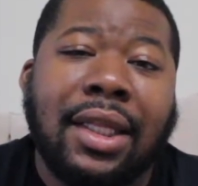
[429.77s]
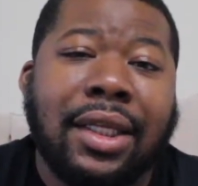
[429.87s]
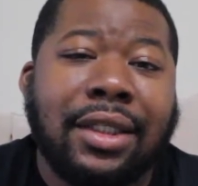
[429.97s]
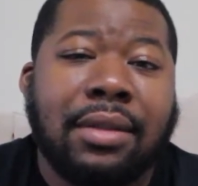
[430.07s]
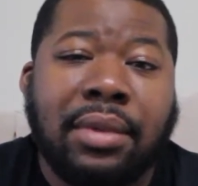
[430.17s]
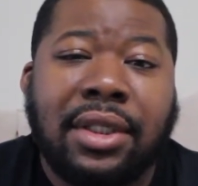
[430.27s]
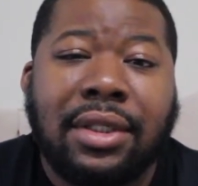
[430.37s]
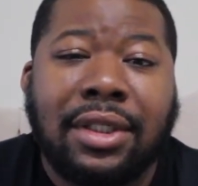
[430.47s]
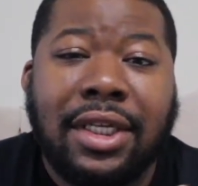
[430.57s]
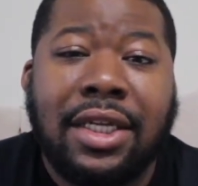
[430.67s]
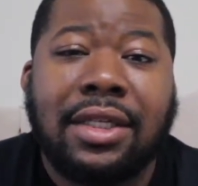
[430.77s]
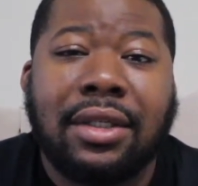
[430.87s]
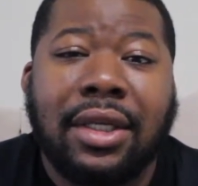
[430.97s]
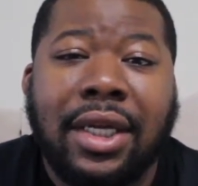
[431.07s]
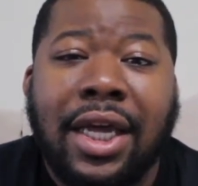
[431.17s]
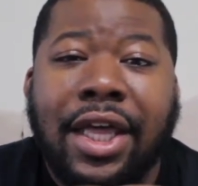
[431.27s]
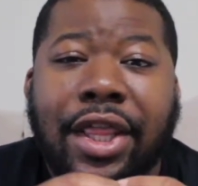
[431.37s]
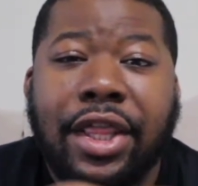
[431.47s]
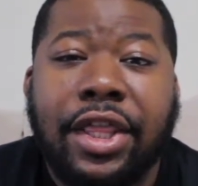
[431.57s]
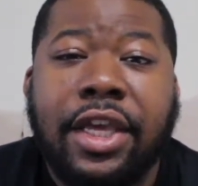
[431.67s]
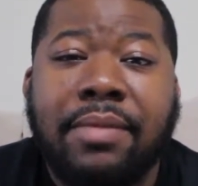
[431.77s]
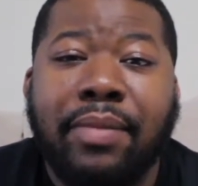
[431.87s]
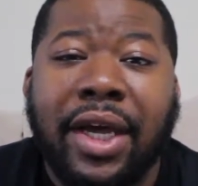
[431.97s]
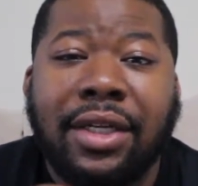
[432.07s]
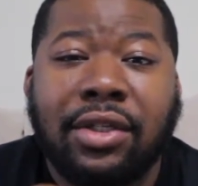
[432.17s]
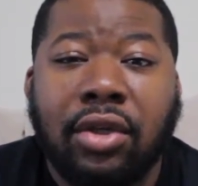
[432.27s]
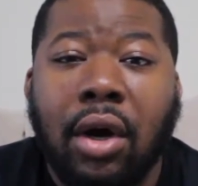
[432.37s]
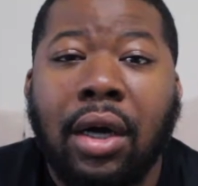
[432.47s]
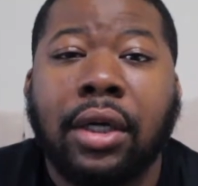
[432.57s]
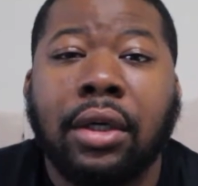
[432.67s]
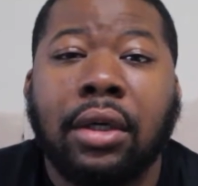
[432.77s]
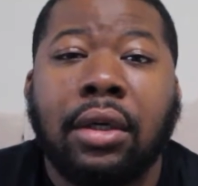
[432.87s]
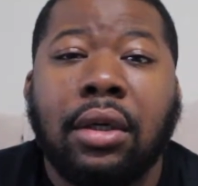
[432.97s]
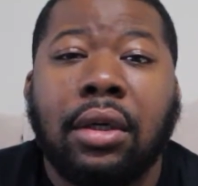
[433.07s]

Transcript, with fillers: Alexa Bliss is easily the best talker